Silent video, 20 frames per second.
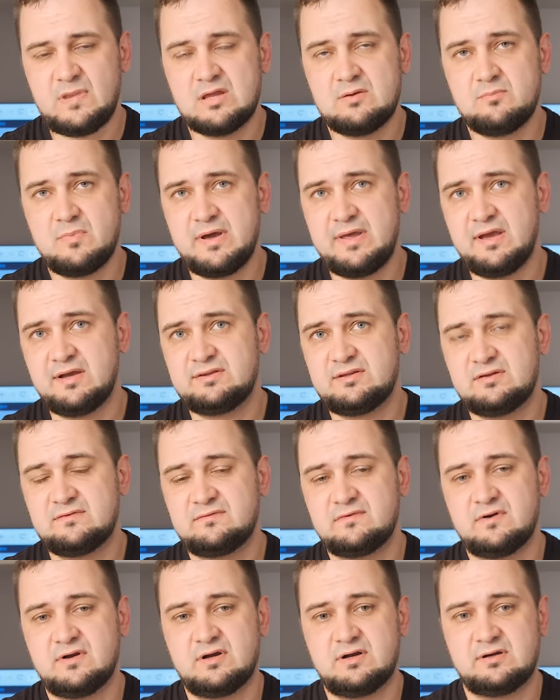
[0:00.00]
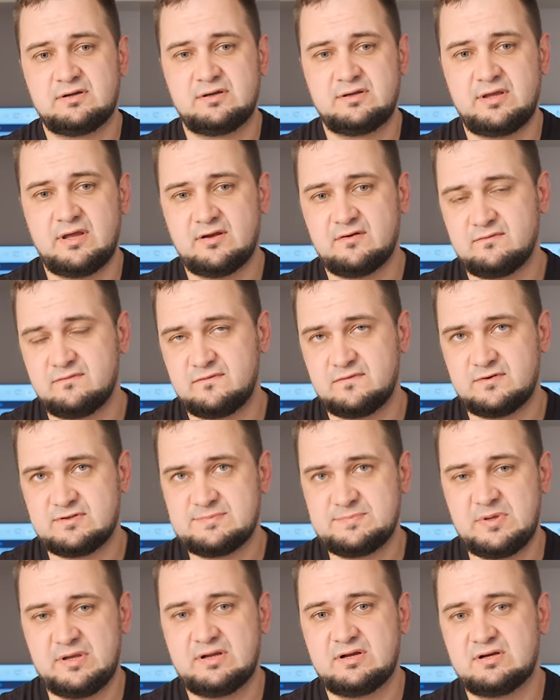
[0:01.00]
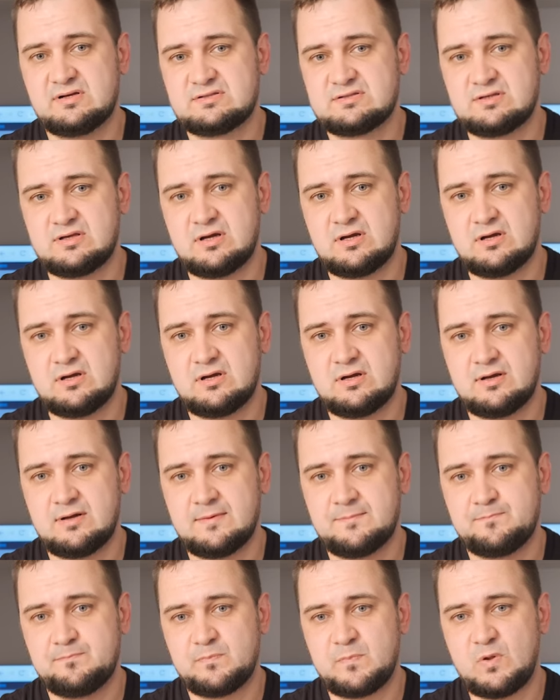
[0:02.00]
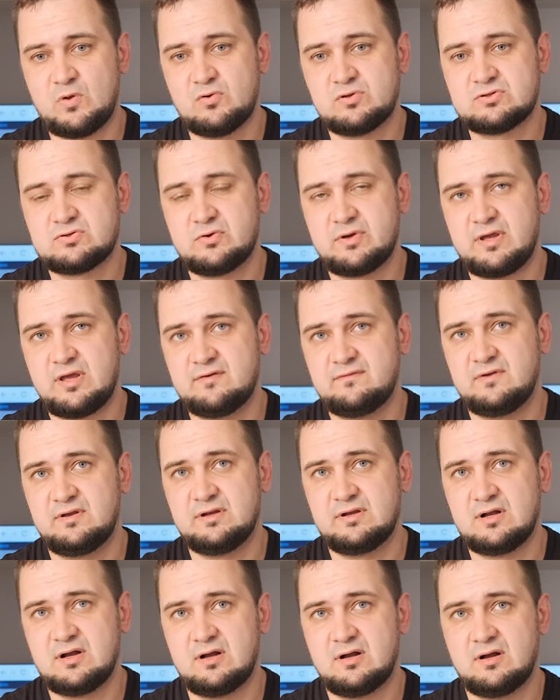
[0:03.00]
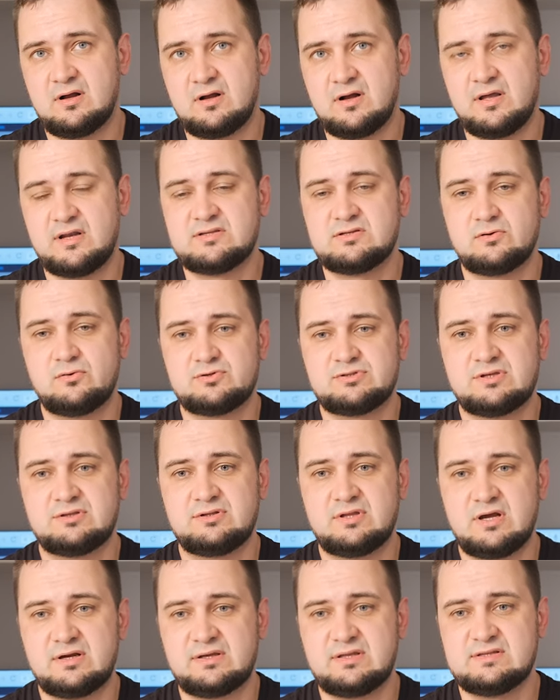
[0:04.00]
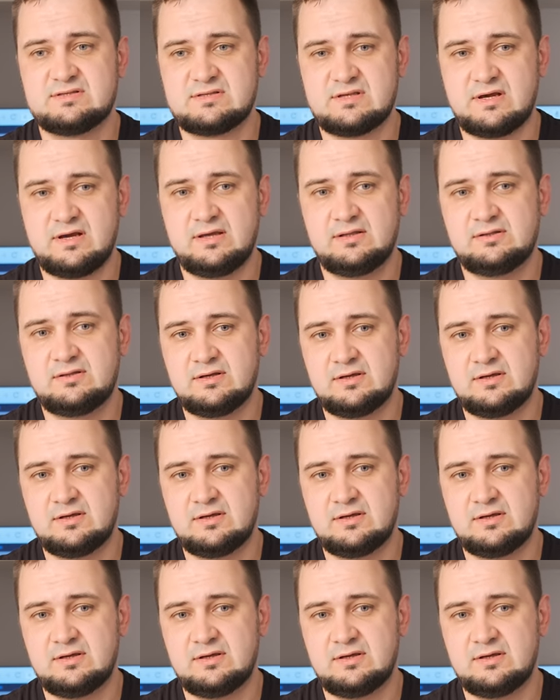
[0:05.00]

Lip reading: My active KEV speakers are also having a high resolution DAC inside,